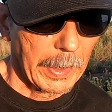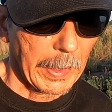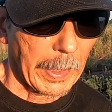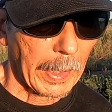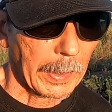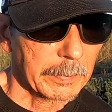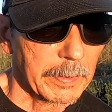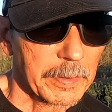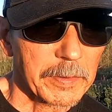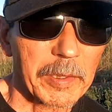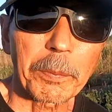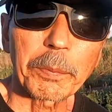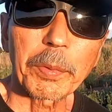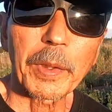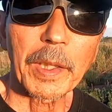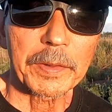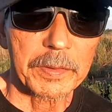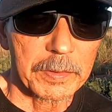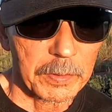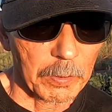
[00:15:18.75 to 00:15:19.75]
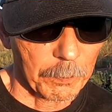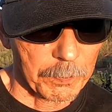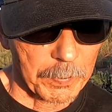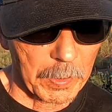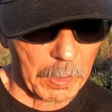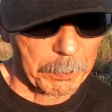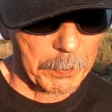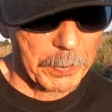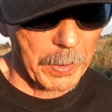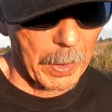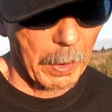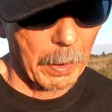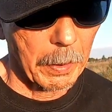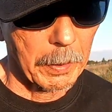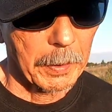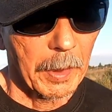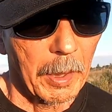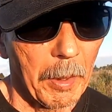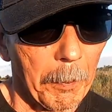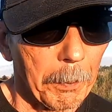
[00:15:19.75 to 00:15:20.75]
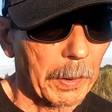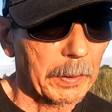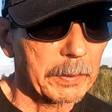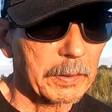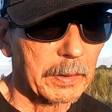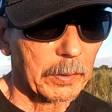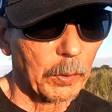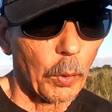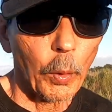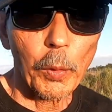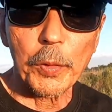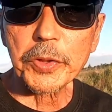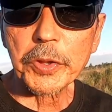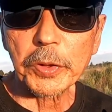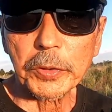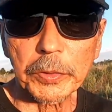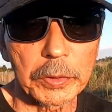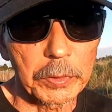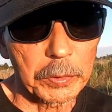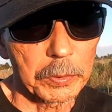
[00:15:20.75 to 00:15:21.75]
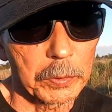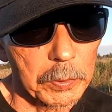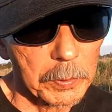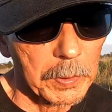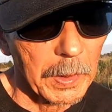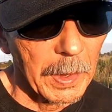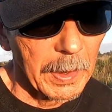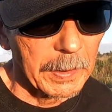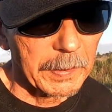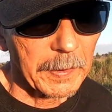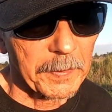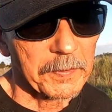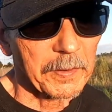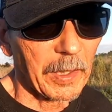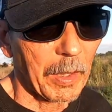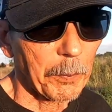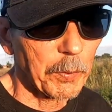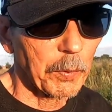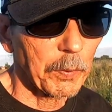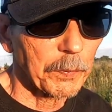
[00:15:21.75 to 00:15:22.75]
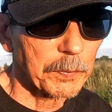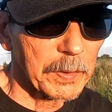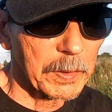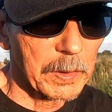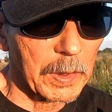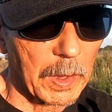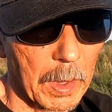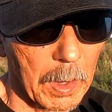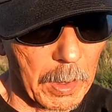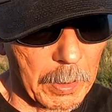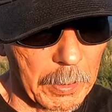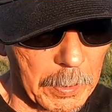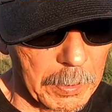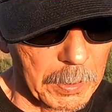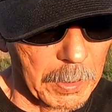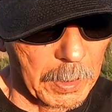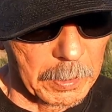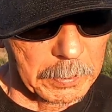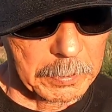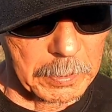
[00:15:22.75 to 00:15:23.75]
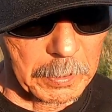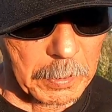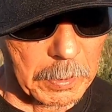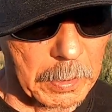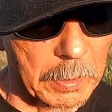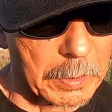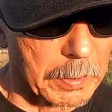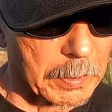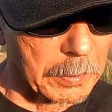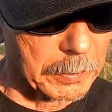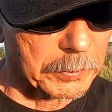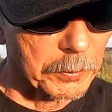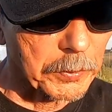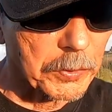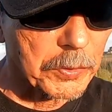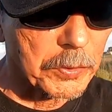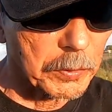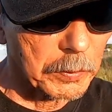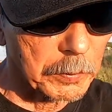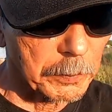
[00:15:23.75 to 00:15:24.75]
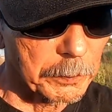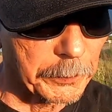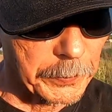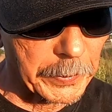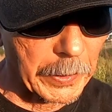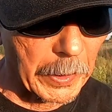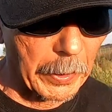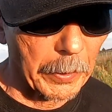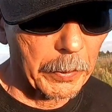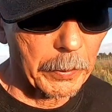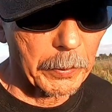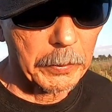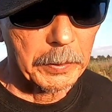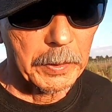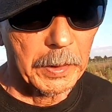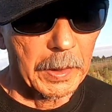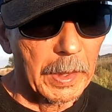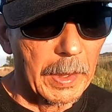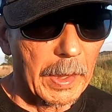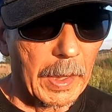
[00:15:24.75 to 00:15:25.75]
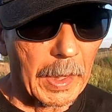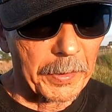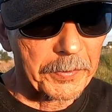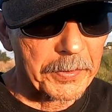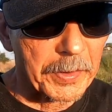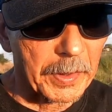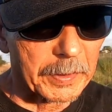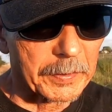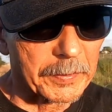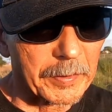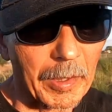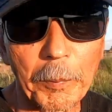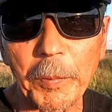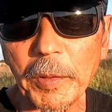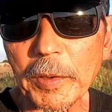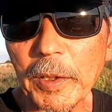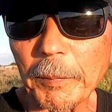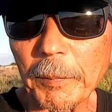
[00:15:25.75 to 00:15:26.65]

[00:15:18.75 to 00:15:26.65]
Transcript: and there are plenty of them there but to caution you that some of the uh, the youtube video i think some of